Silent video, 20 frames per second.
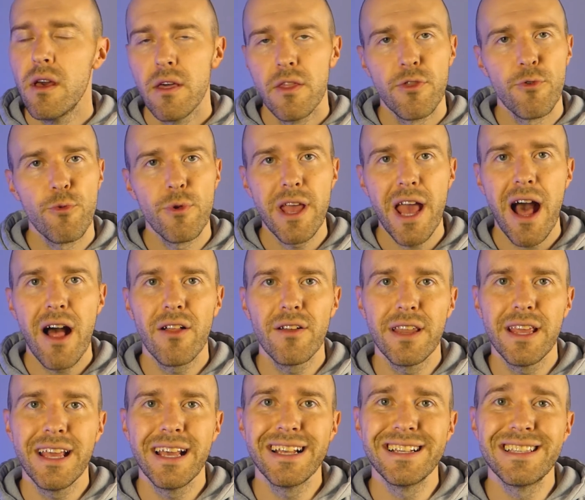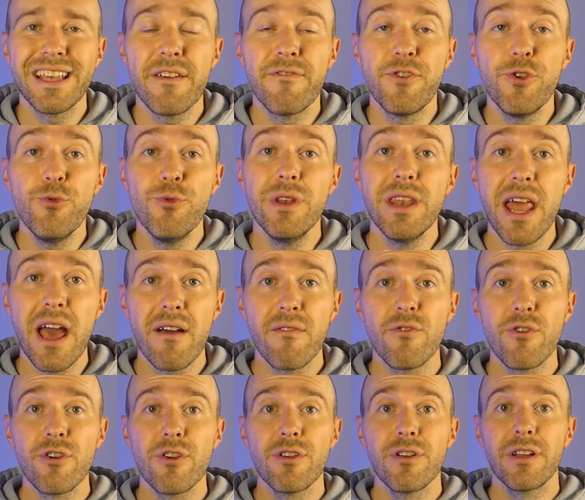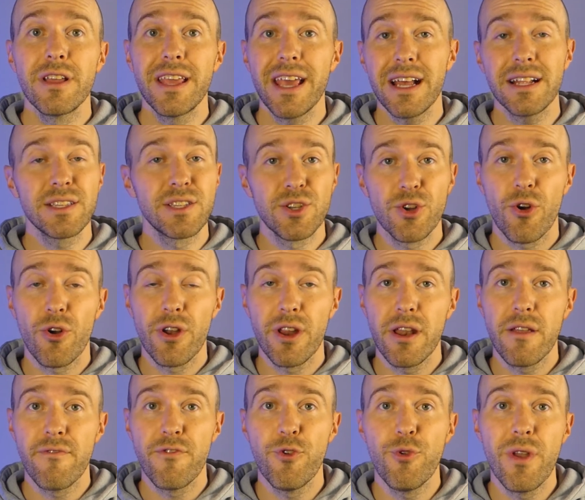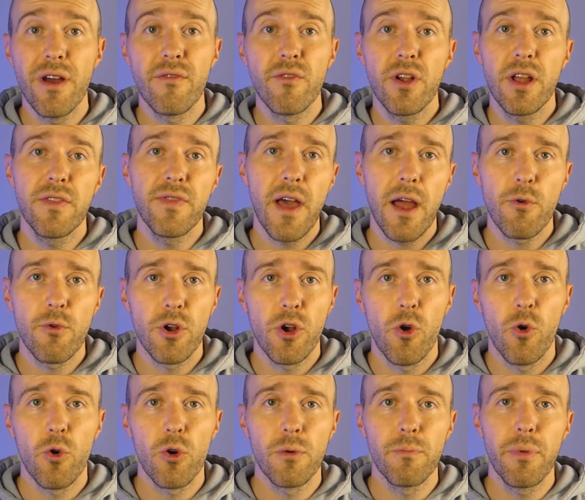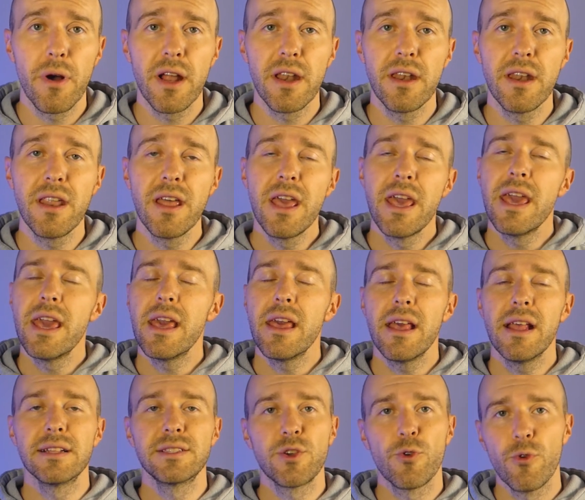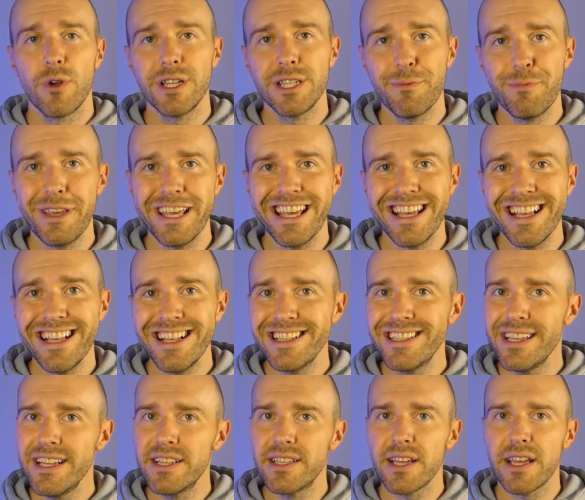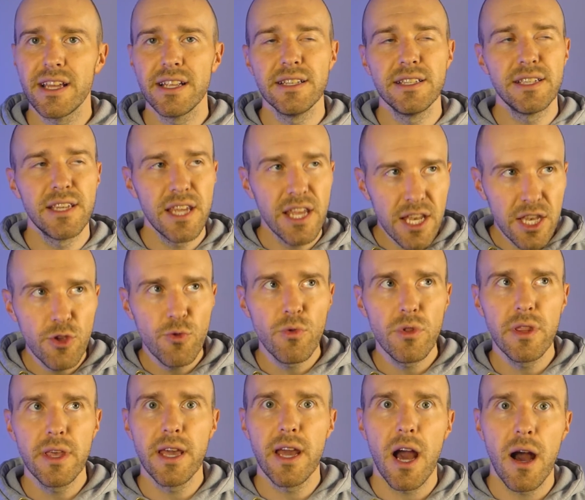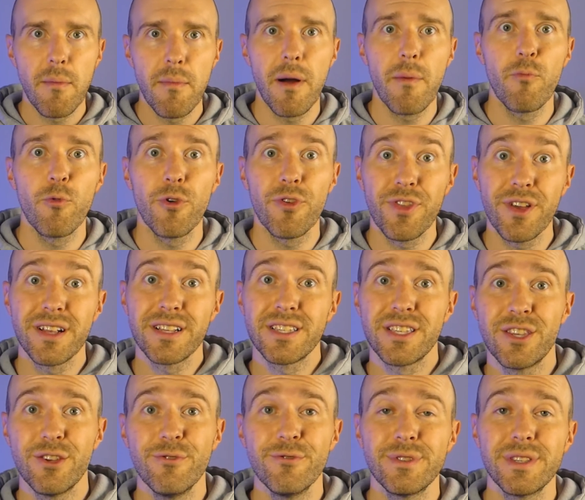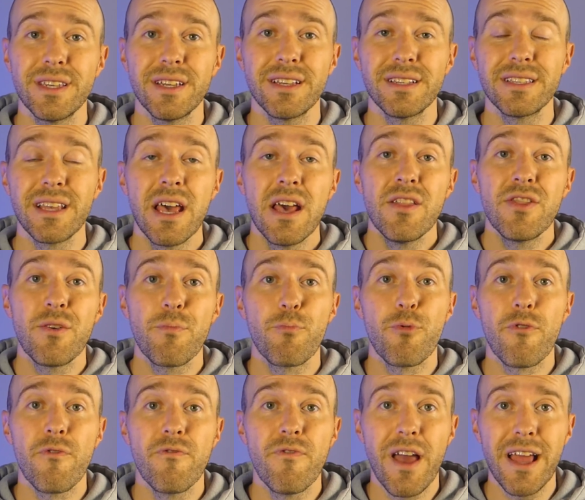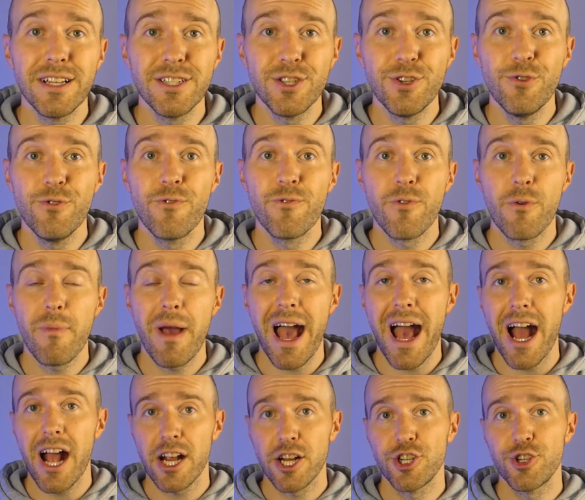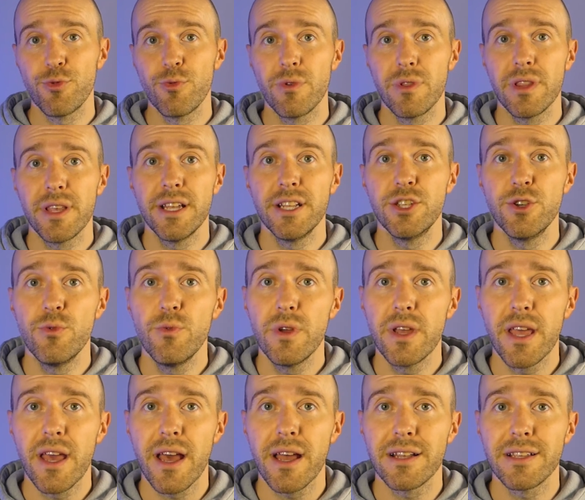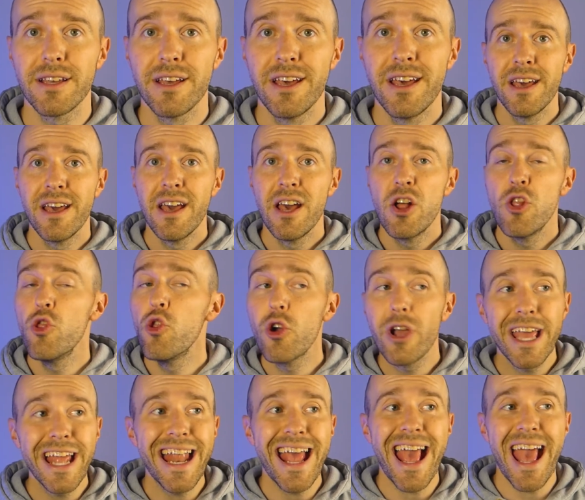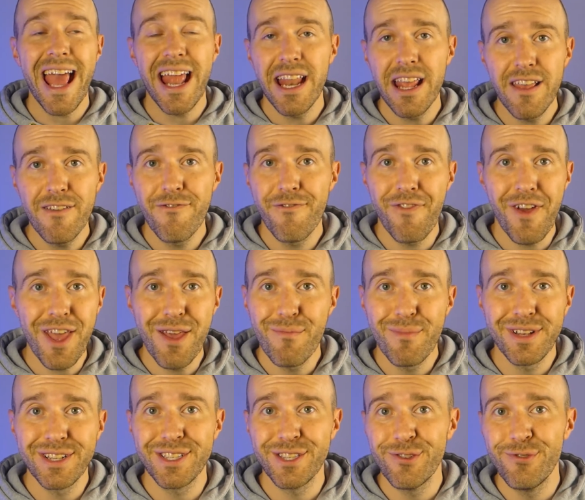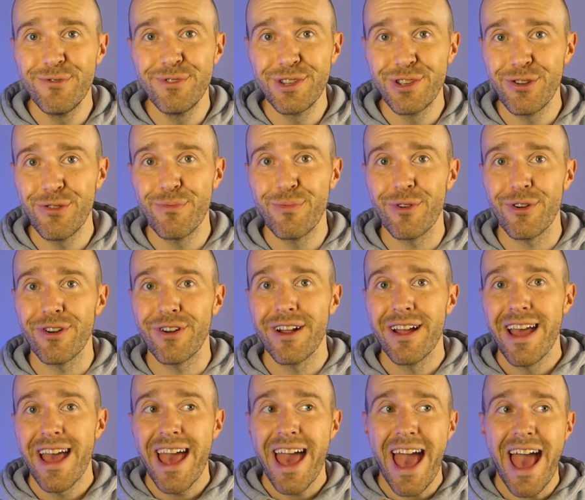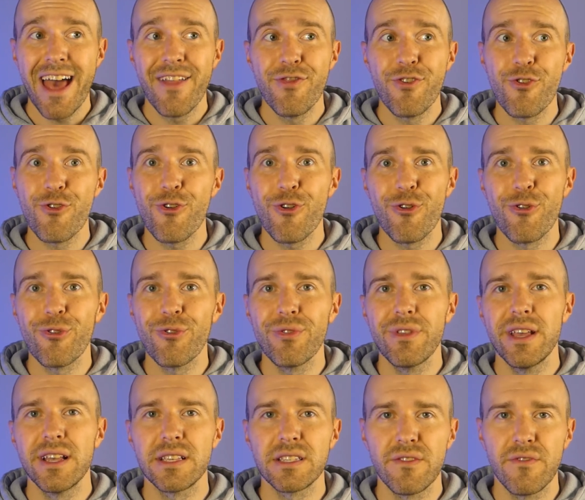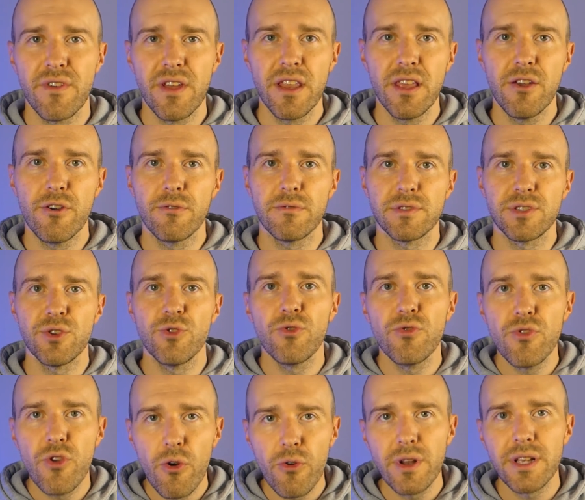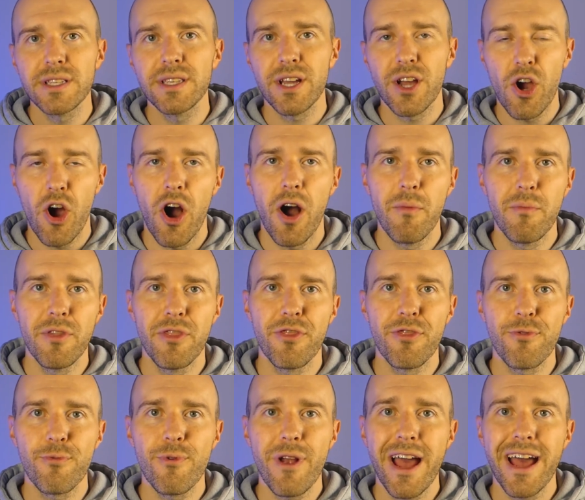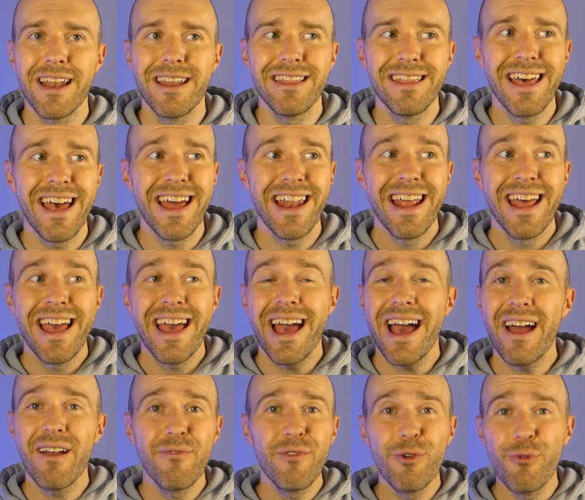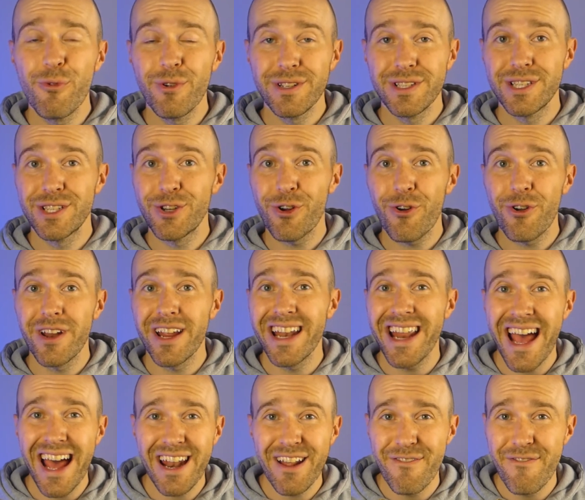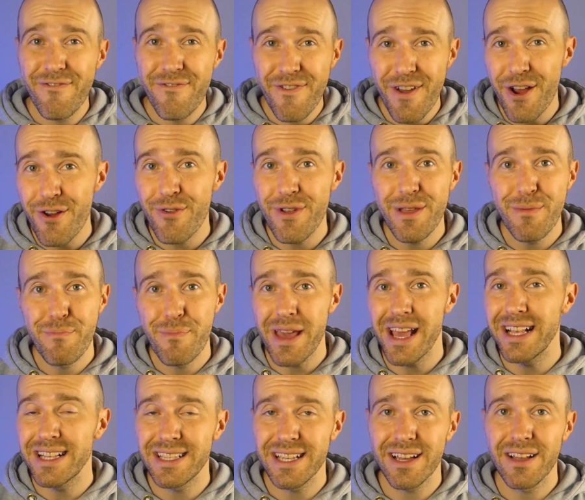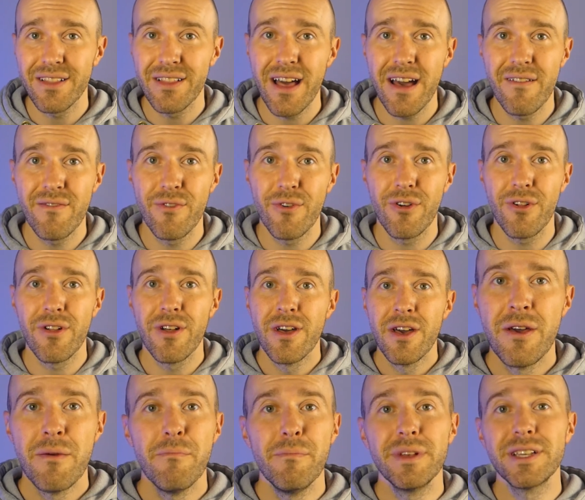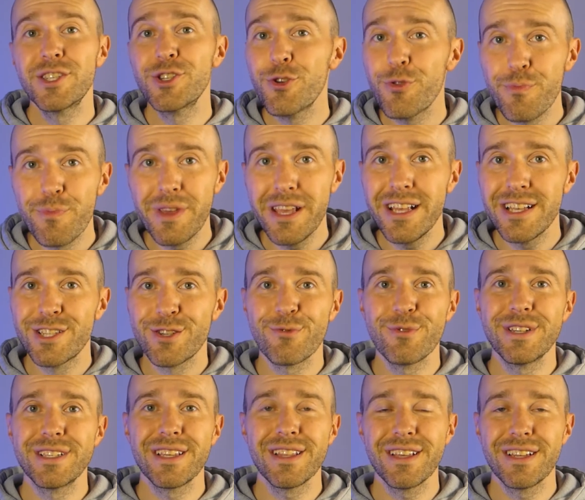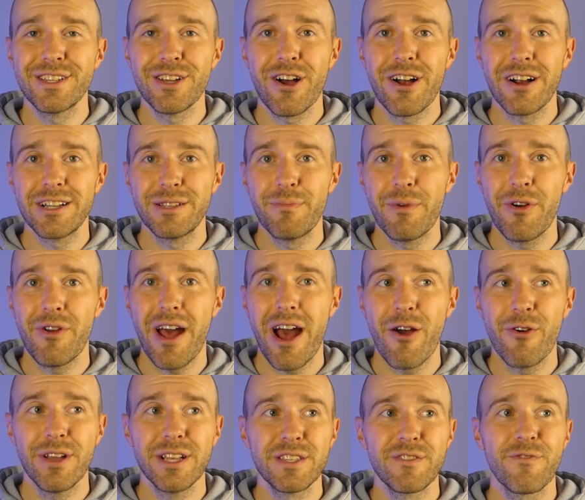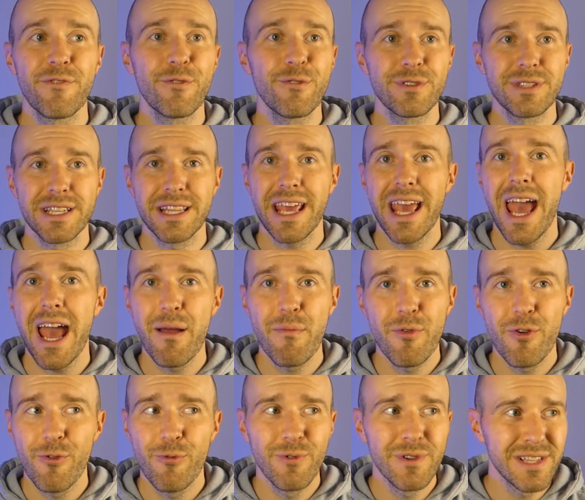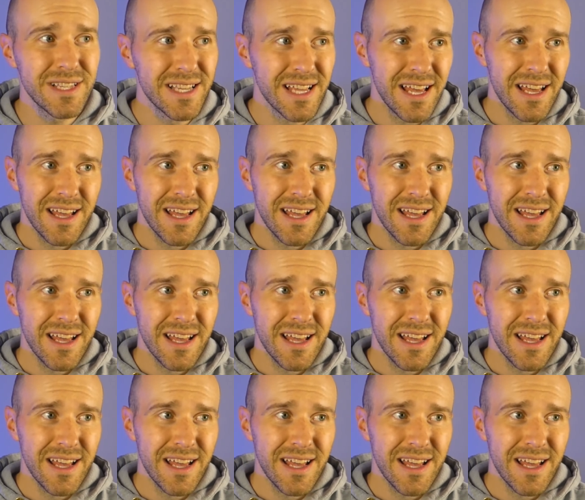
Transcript: The reality is, if you never get started, if you never hit that record button, it's going to be easy to continually come up with excuses that prevent you from actually doing it. Look at any famous YouTuber and their earliest videos. You'll notice a common thread that everyone started at a very basic level. Mr. Beast recently talked about how his first camera was